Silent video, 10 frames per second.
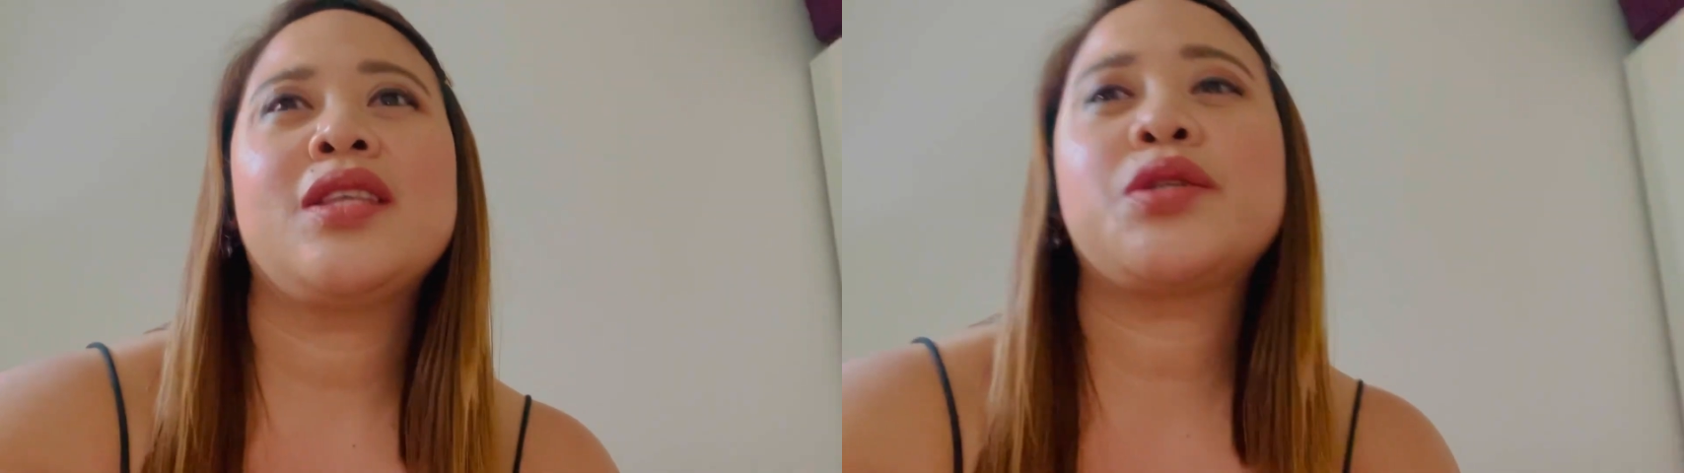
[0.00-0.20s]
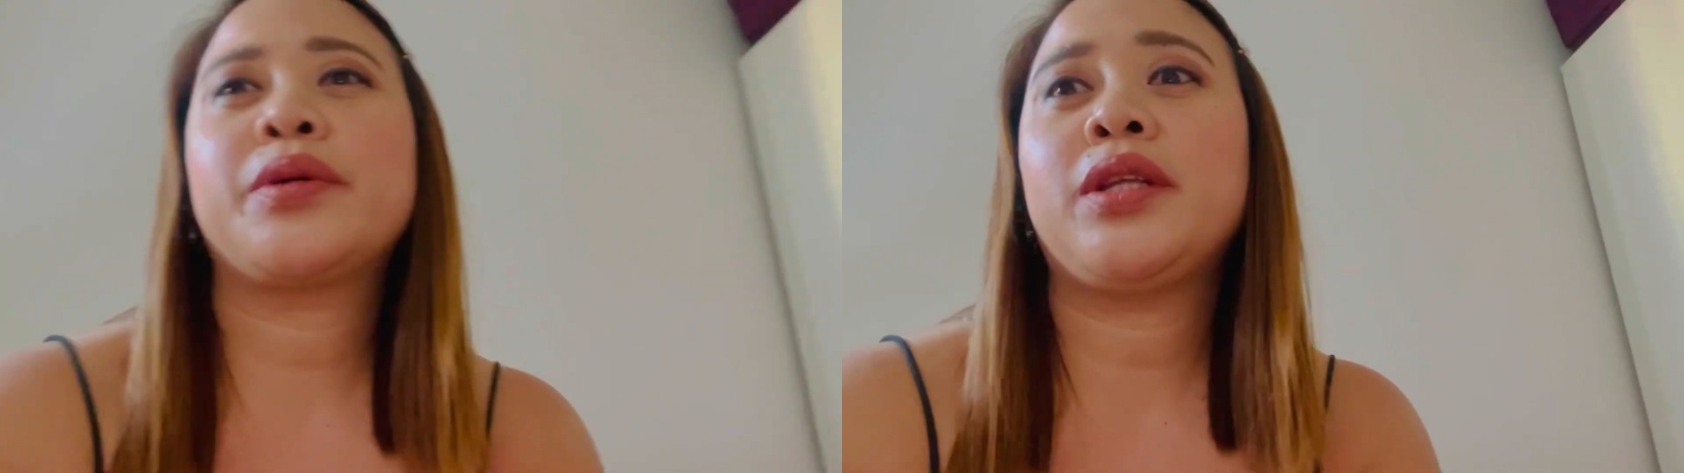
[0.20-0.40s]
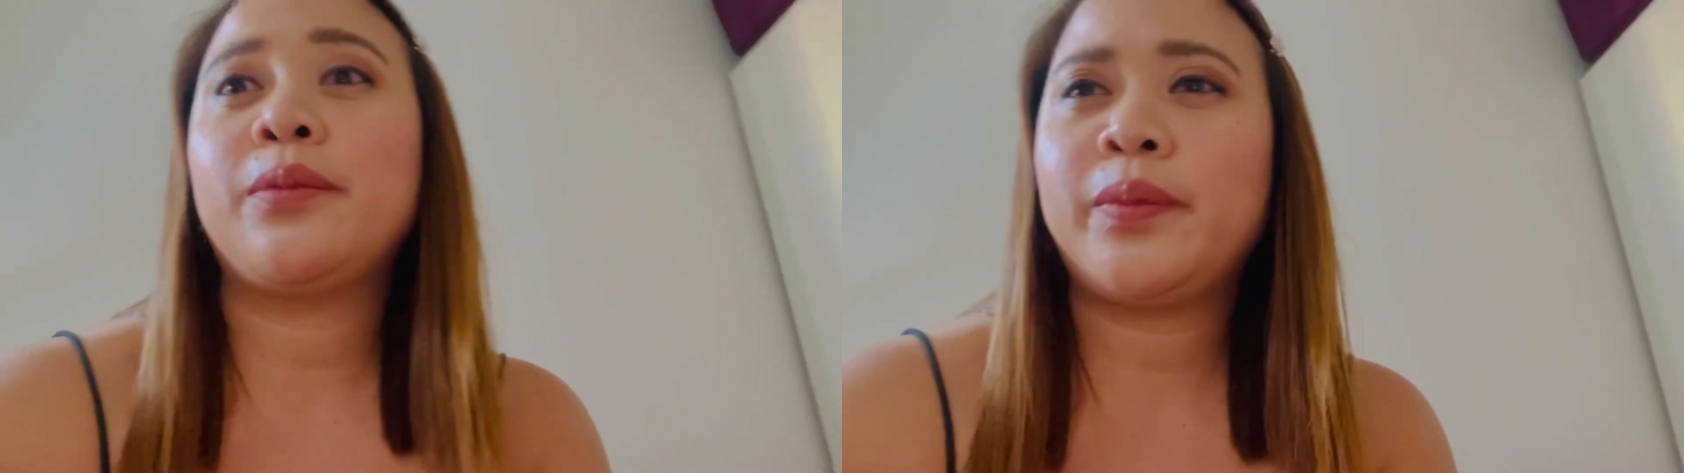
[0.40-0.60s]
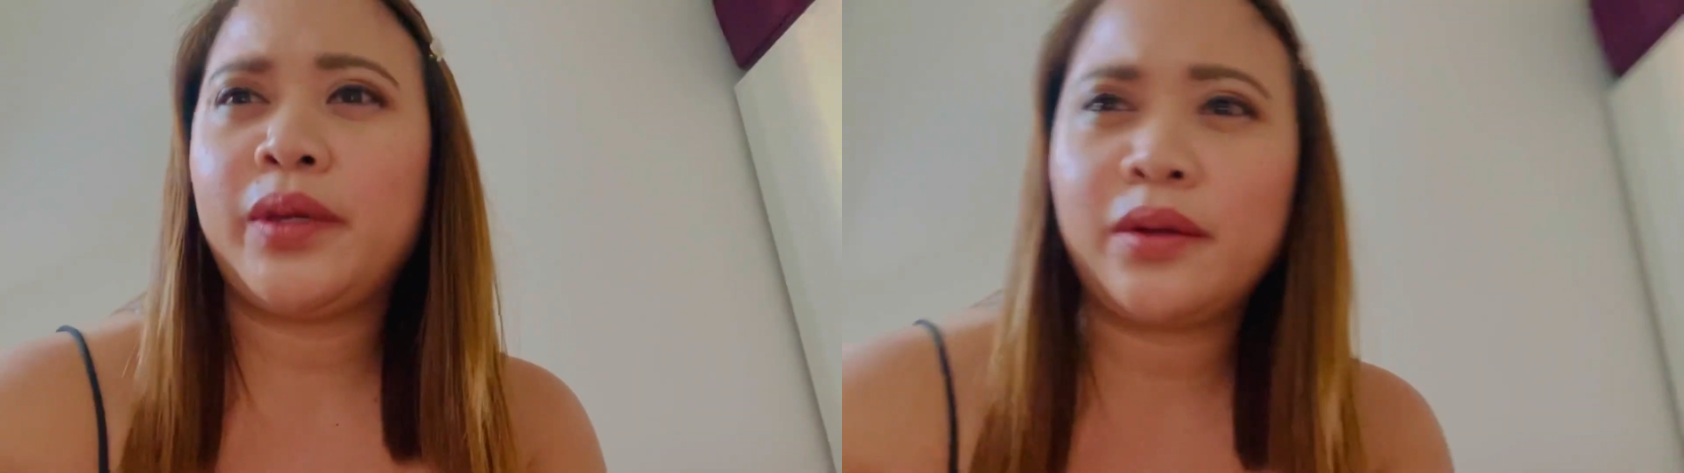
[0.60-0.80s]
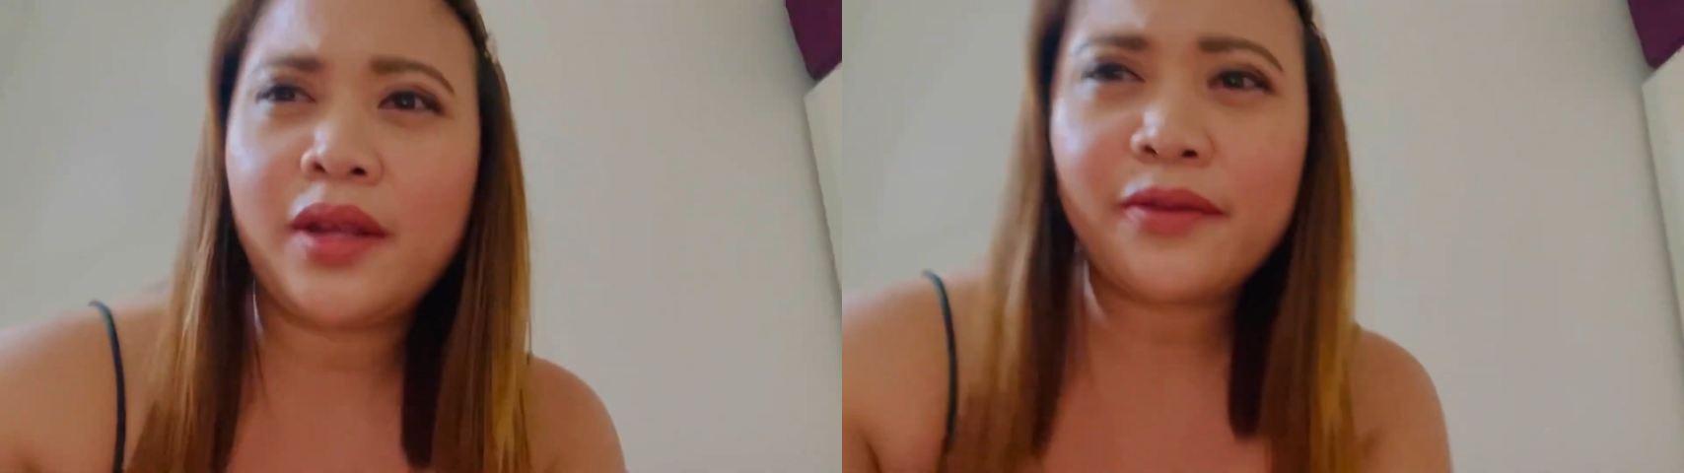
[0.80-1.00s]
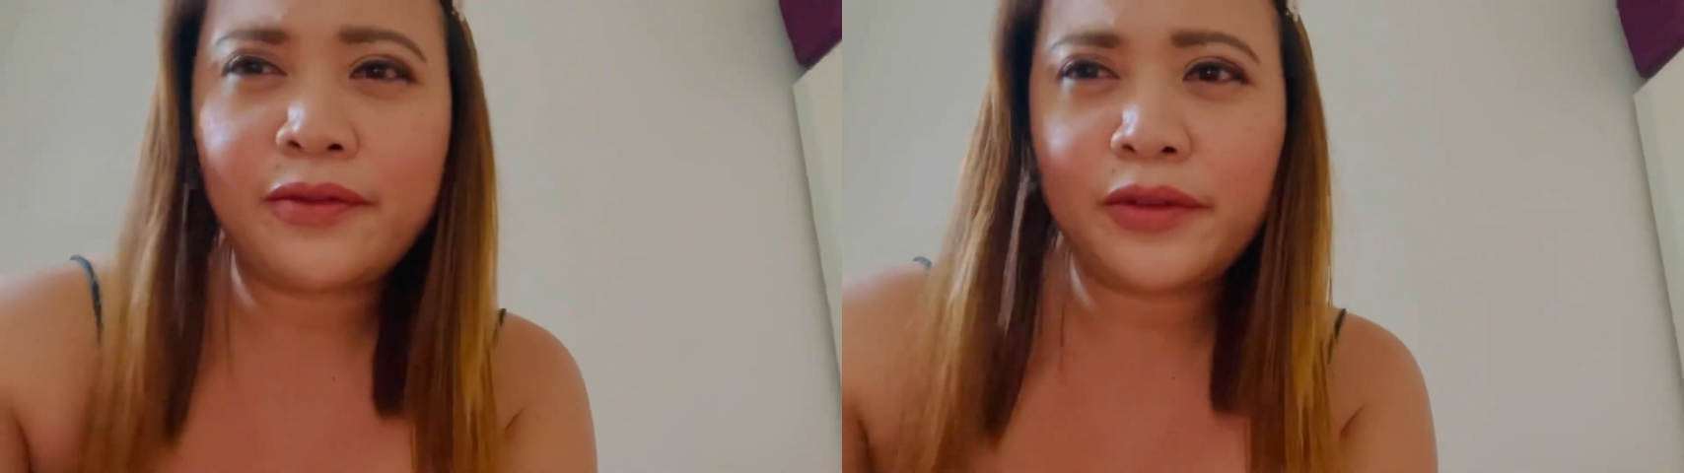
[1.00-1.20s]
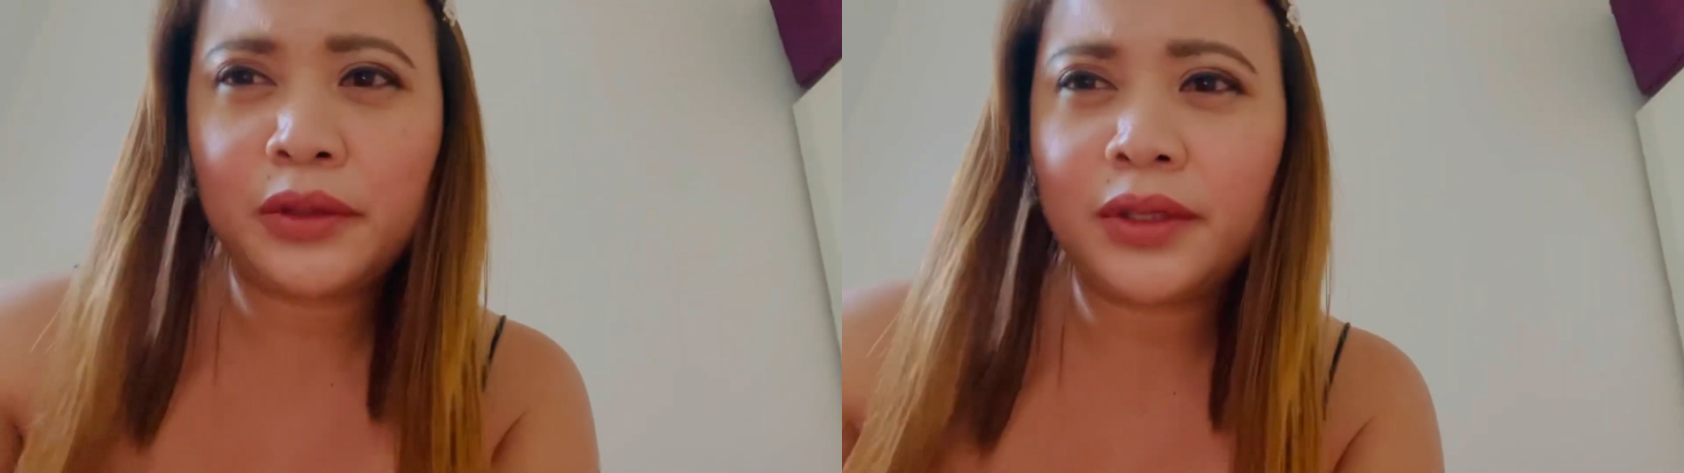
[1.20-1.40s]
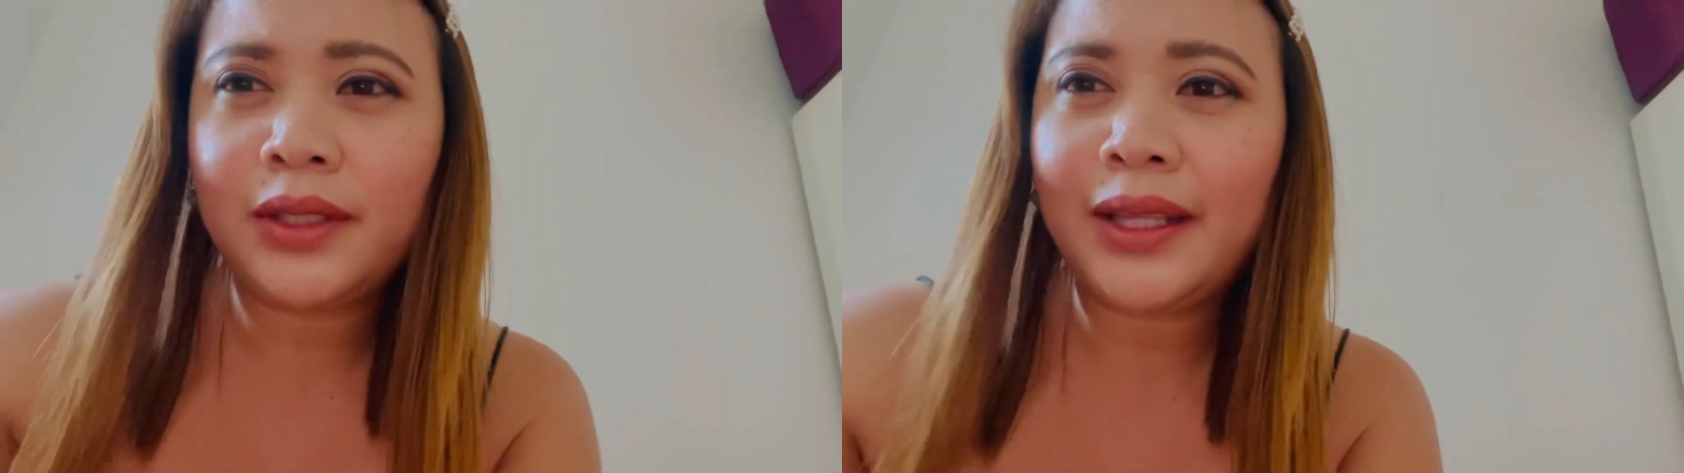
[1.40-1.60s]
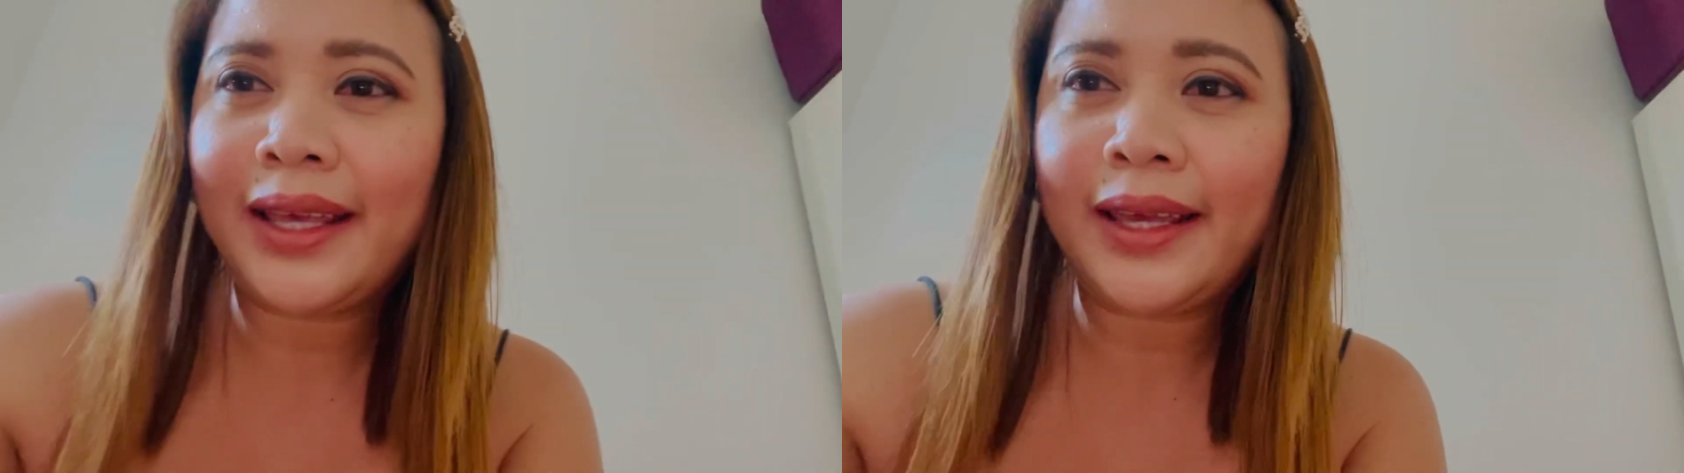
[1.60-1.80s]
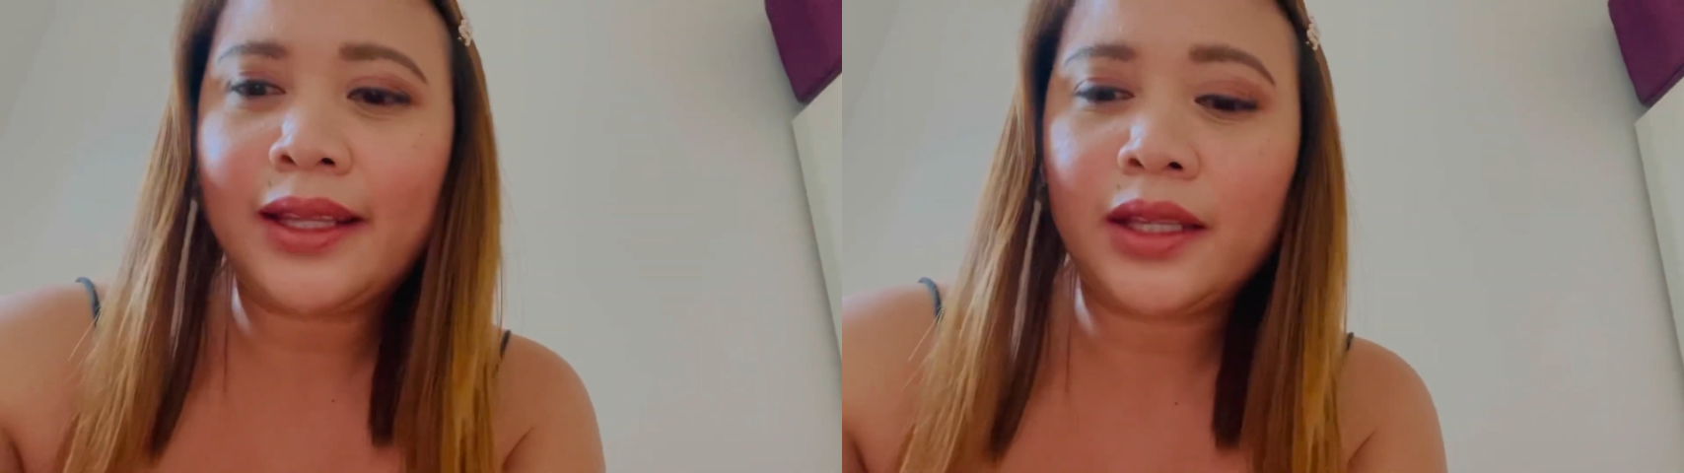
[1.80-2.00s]
really beautiful,
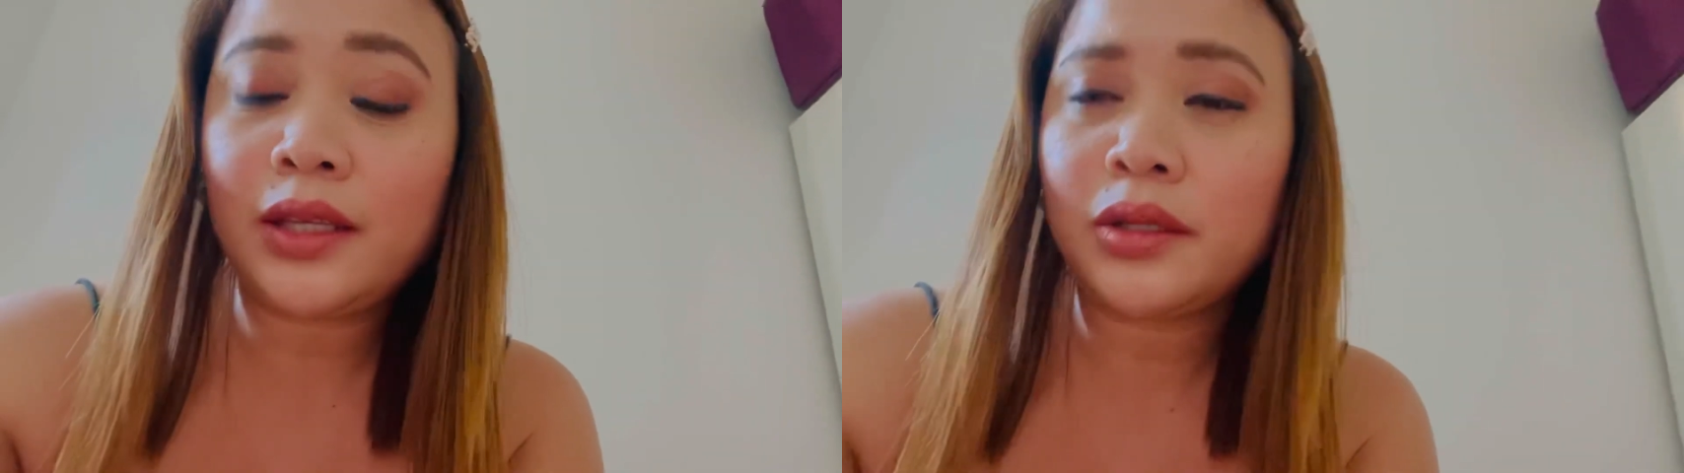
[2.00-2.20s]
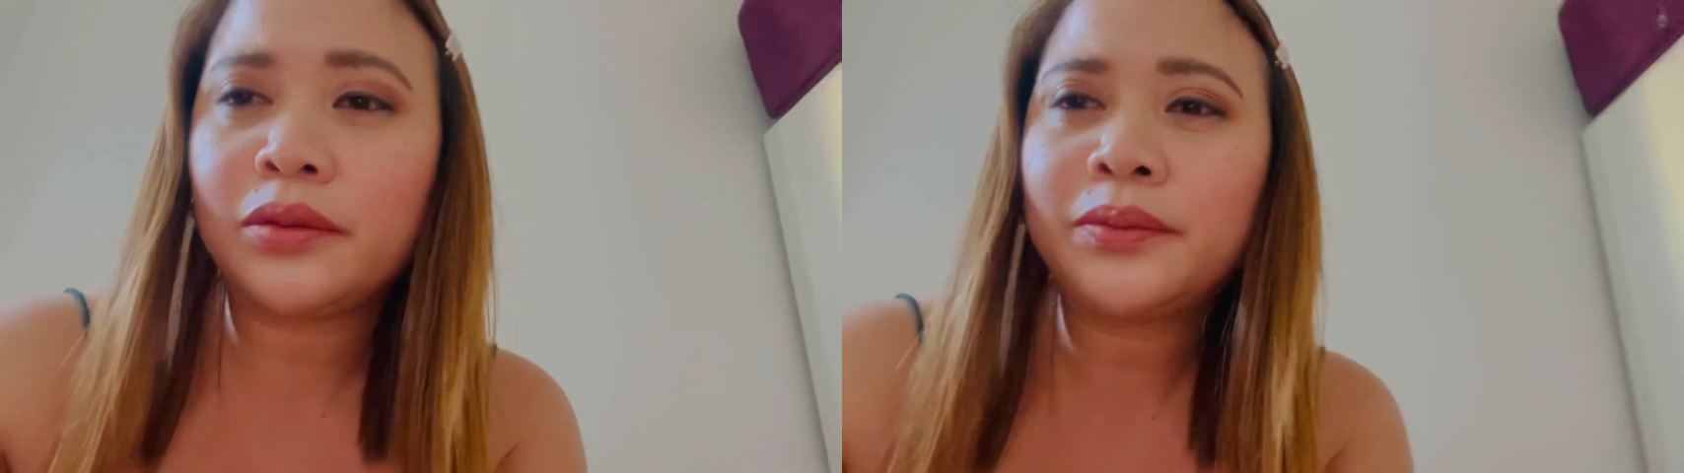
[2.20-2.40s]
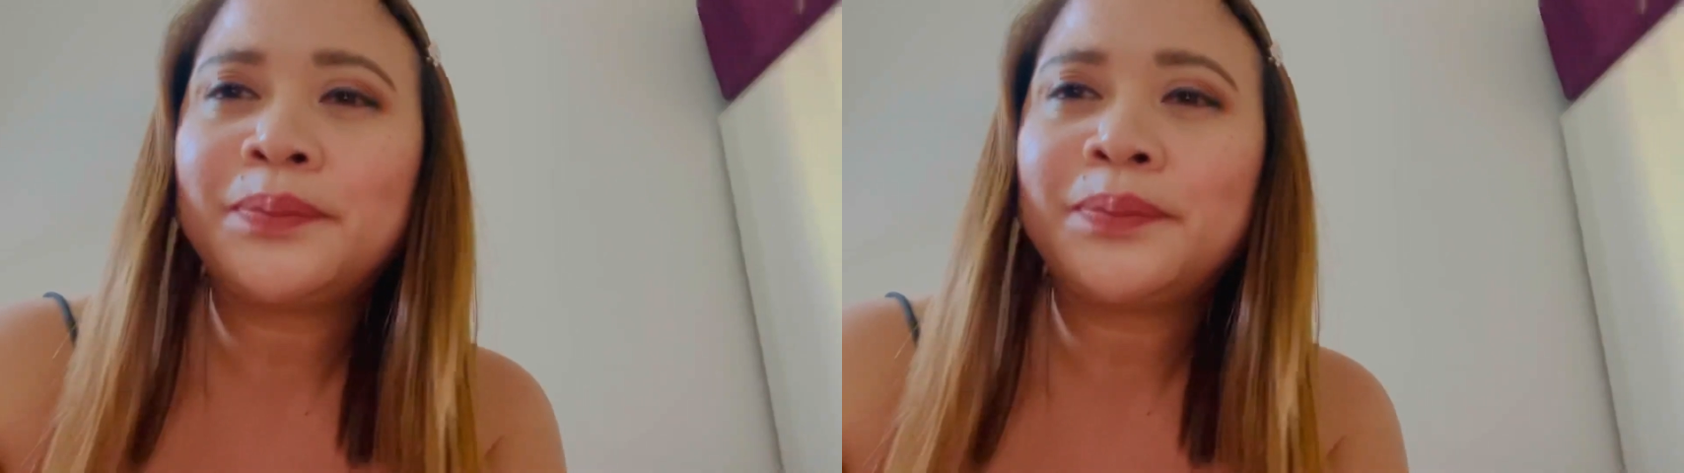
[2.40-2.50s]
and you know,